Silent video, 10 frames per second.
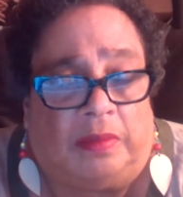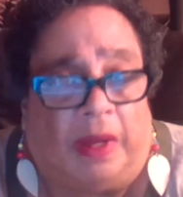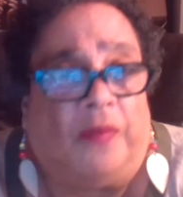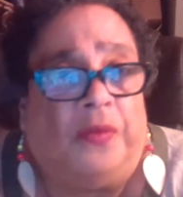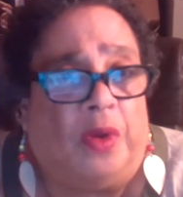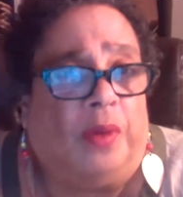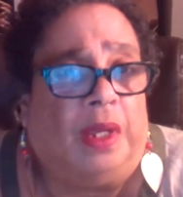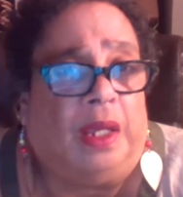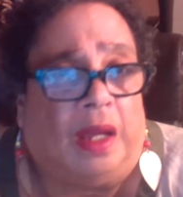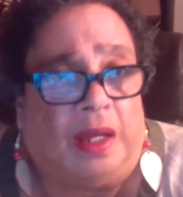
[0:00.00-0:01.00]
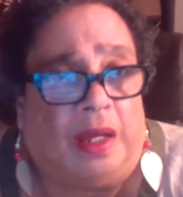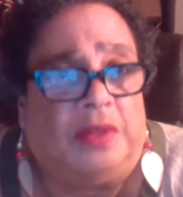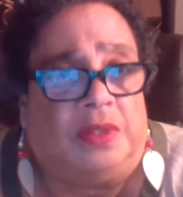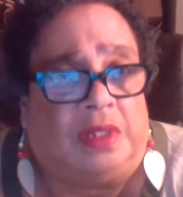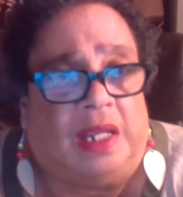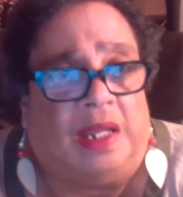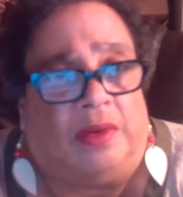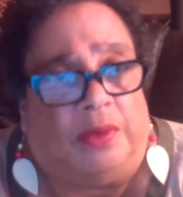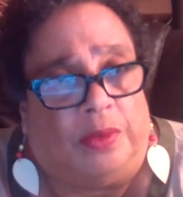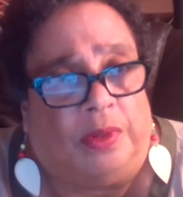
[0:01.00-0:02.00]
About knowing,
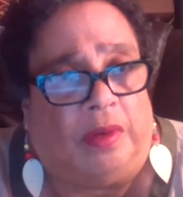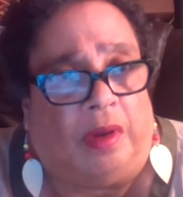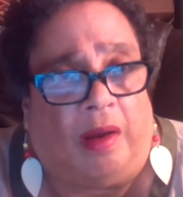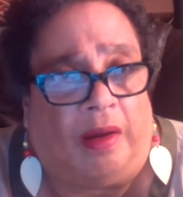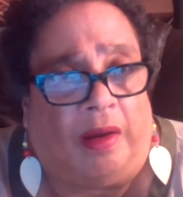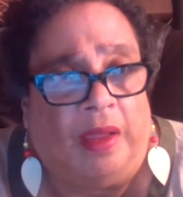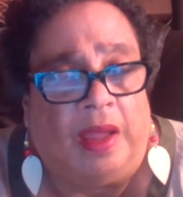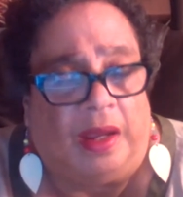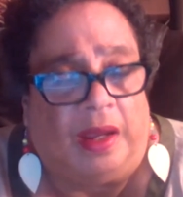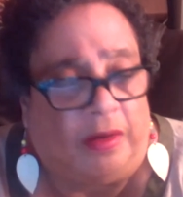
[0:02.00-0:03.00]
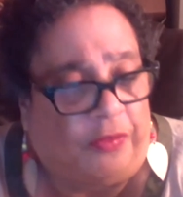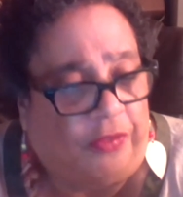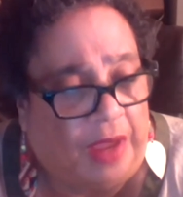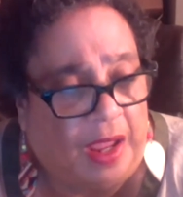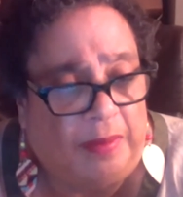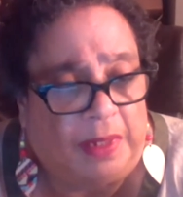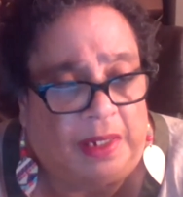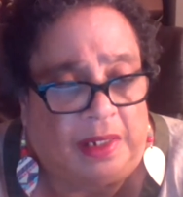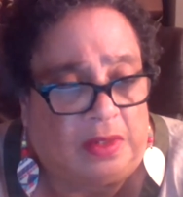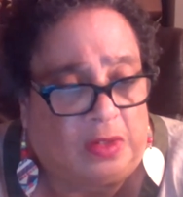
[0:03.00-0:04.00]
understanding who you are. Your
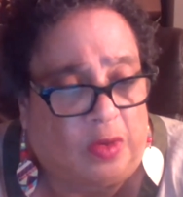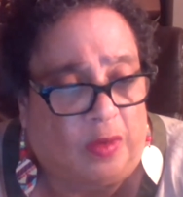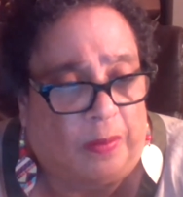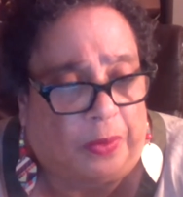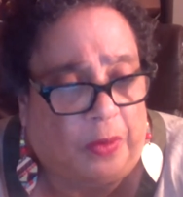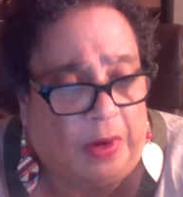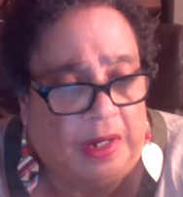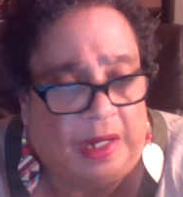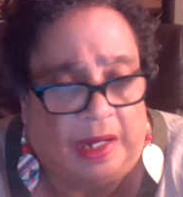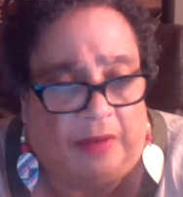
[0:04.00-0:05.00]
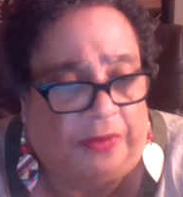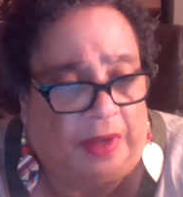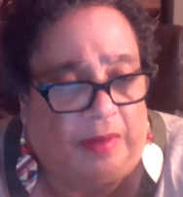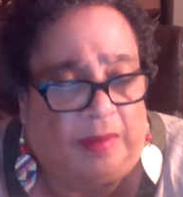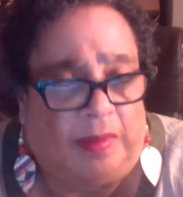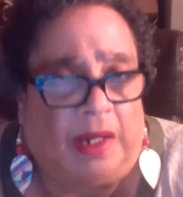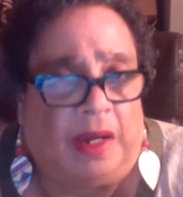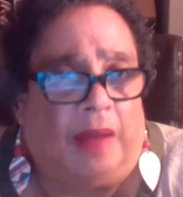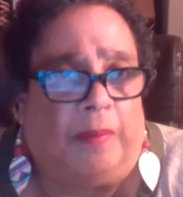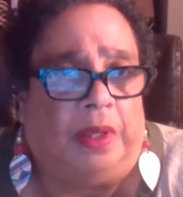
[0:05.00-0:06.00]
family is so important, and that family may
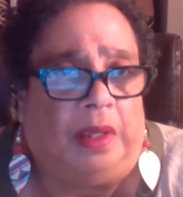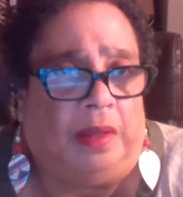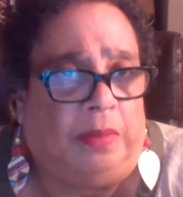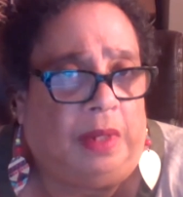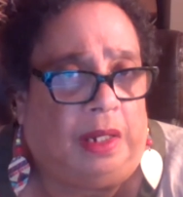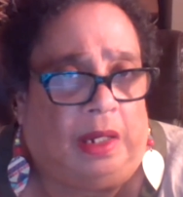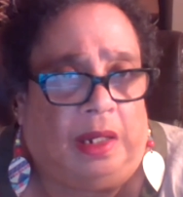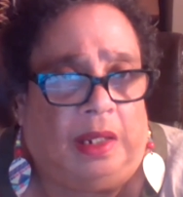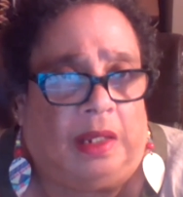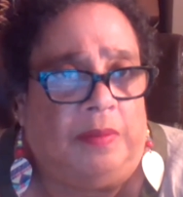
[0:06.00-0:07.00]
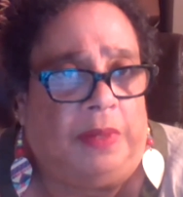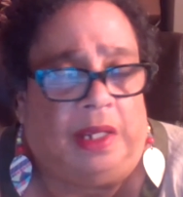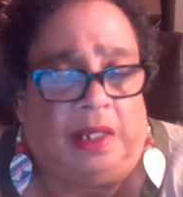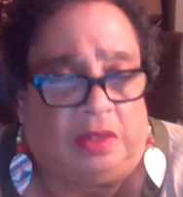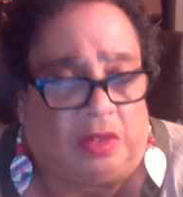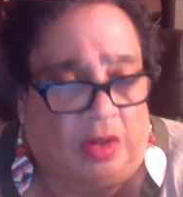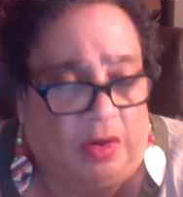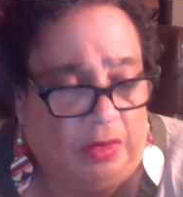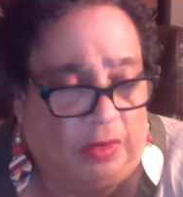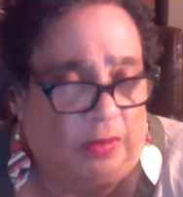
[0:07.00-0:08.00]
not be immediate. It can be
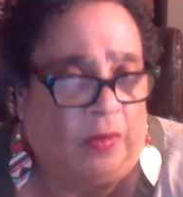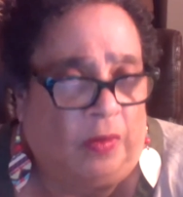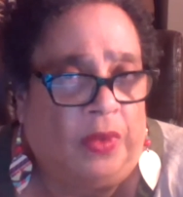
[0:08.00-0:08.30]
external.